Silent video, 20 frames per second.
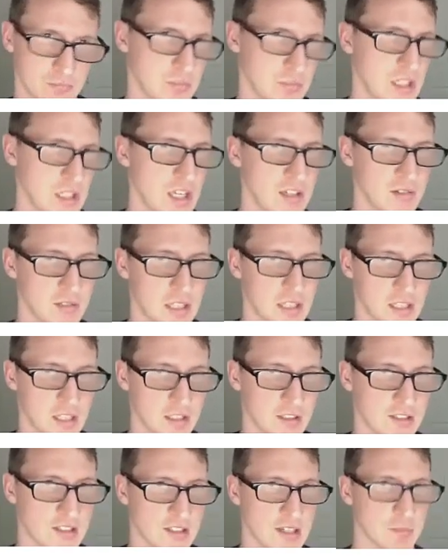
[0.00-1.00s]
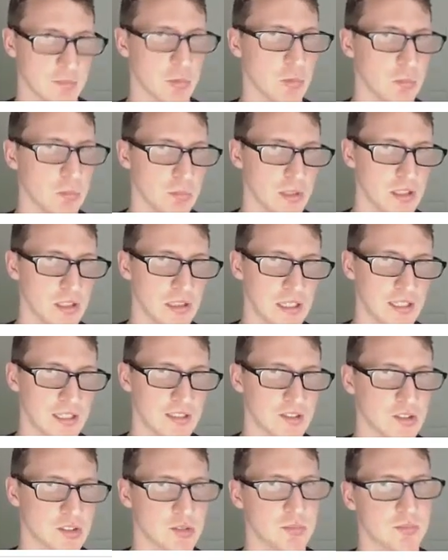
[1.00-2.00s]
Yeah, another example, big
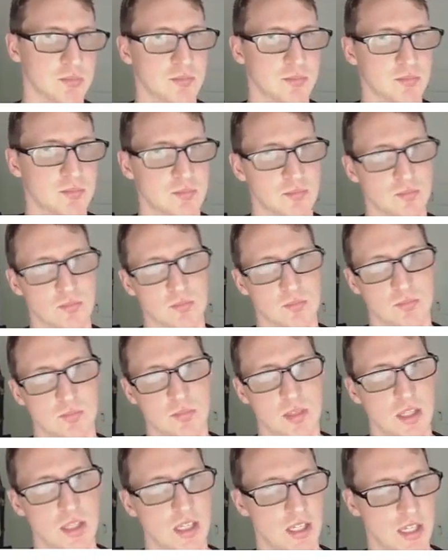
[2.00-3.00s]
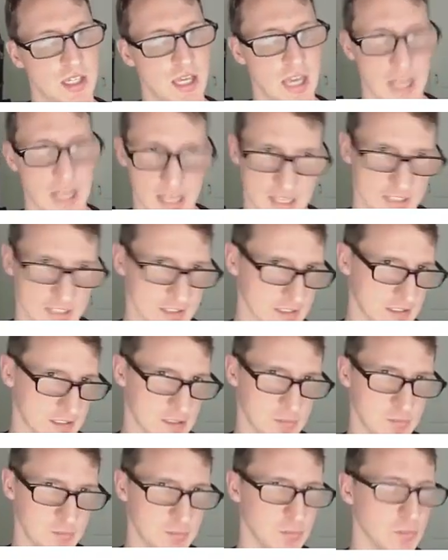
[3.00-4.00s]
letters and
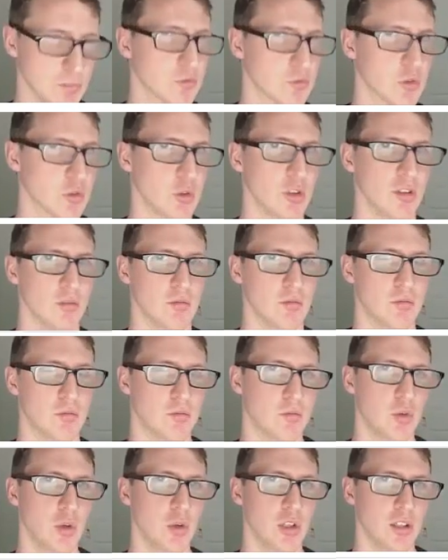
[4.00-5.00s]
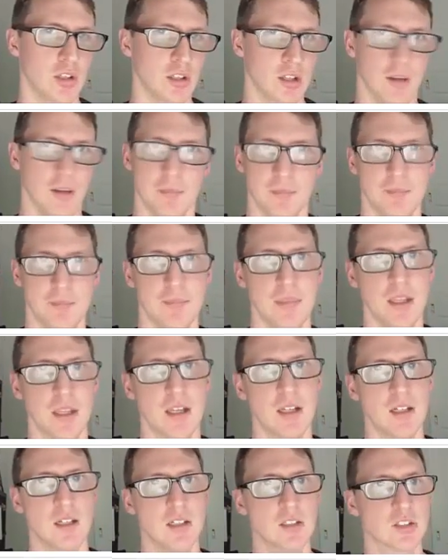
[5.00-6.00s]
fruit in there.
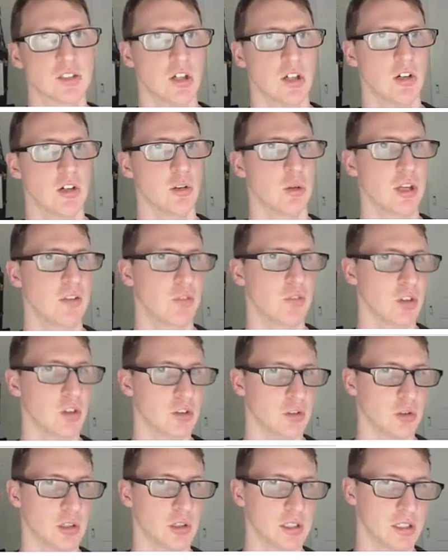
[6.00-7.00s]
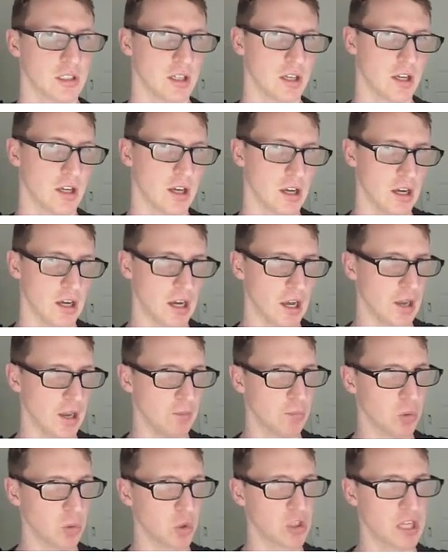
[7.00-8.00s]
So if you're doing a
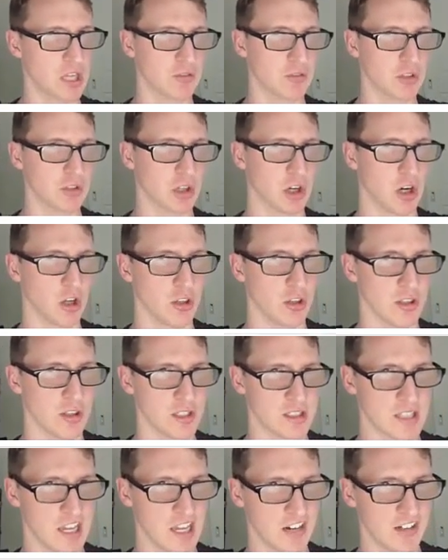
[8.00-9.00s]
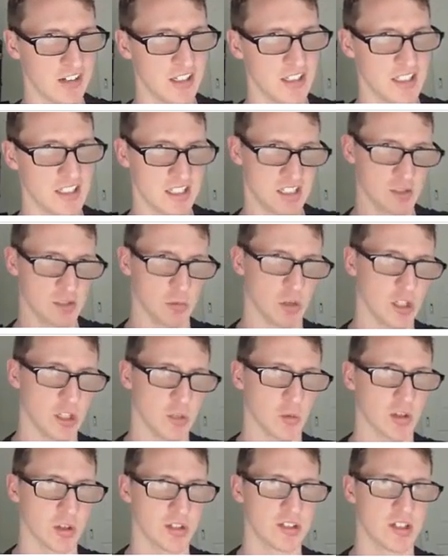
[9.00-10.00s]
book cover on this area, this is what you
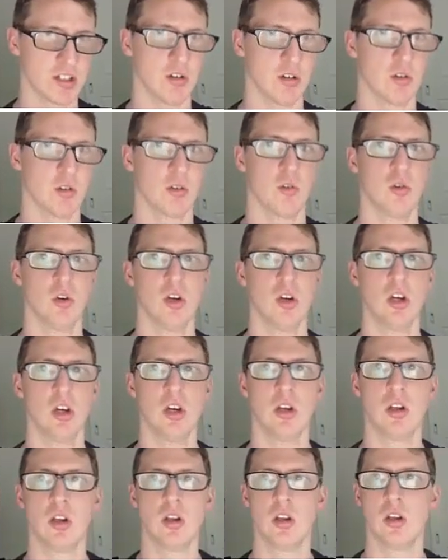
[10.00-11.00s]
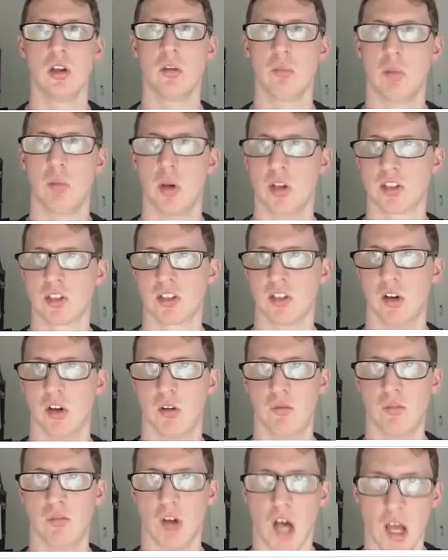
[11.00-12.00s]
want to tell person on
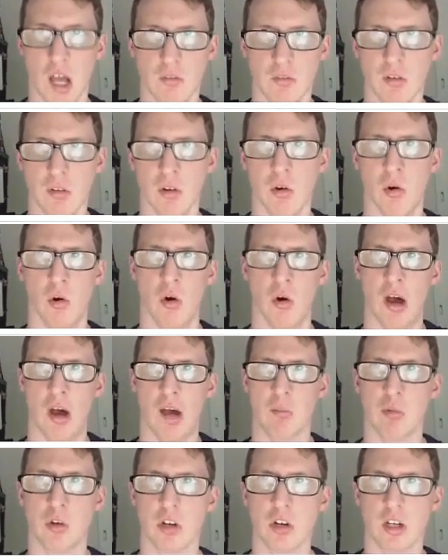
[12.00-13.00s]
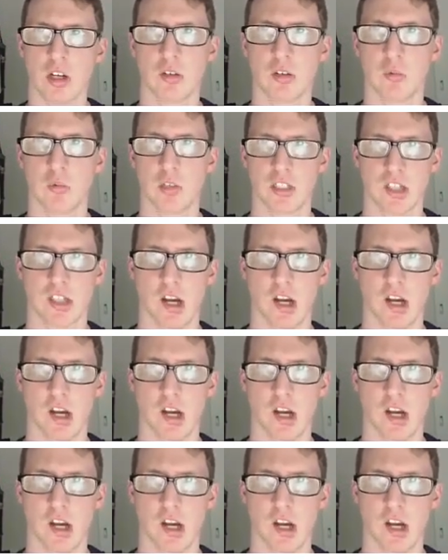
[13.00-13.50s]
Fiverr or Upwork, which